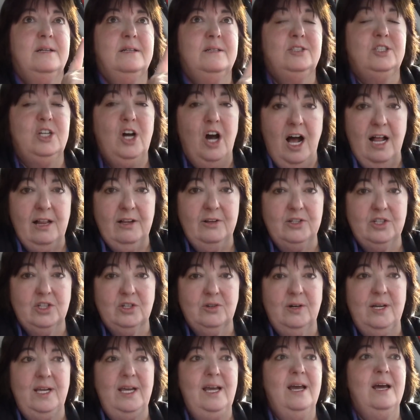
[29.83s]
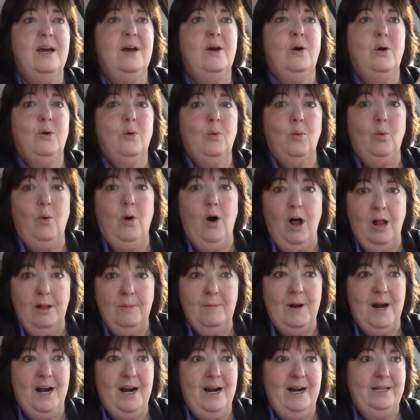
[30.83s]
Dollar Tree,
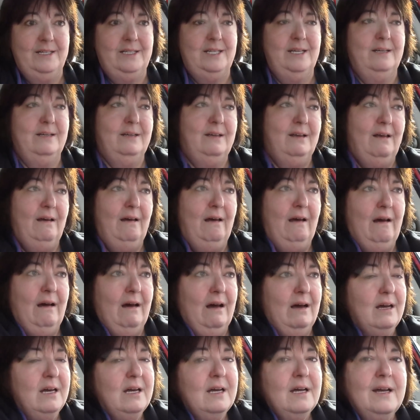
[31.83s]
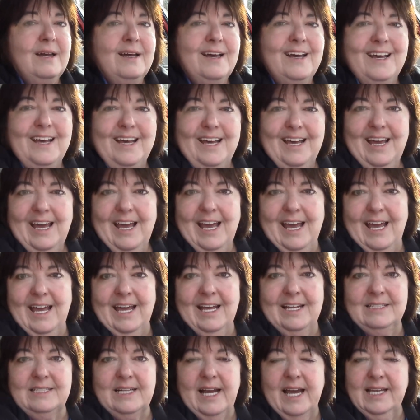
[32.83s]
Walmart. Oh.
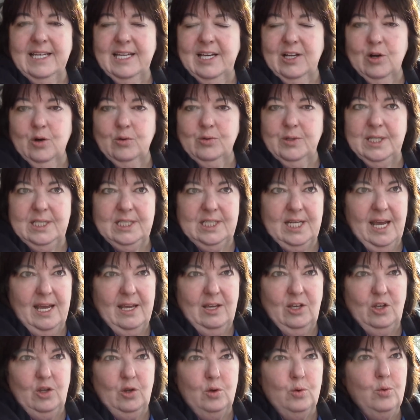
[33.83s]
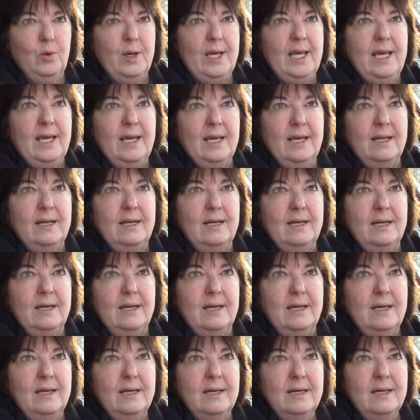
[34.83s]
And I can only take you
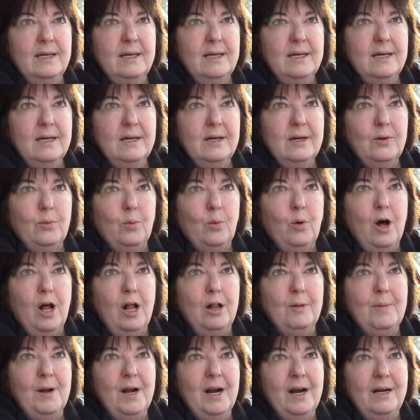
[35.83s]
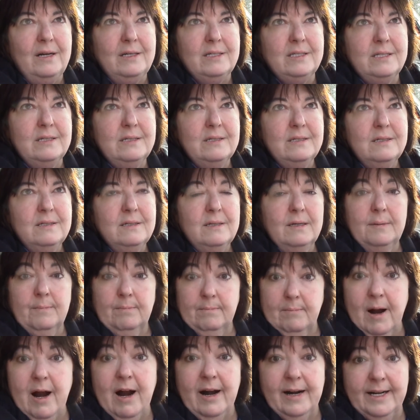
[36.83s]
in Walmart,
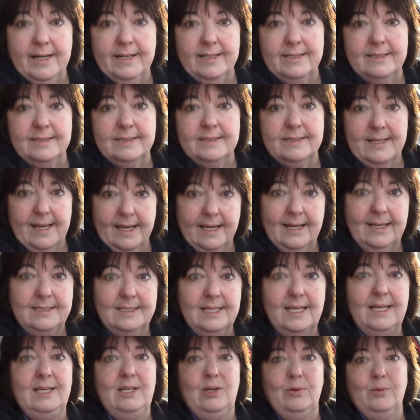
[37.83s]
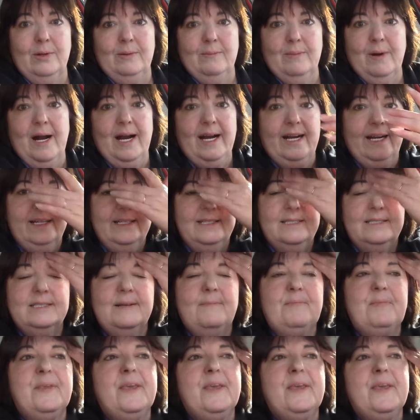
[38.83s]
Marden's. I can take you in Marden's.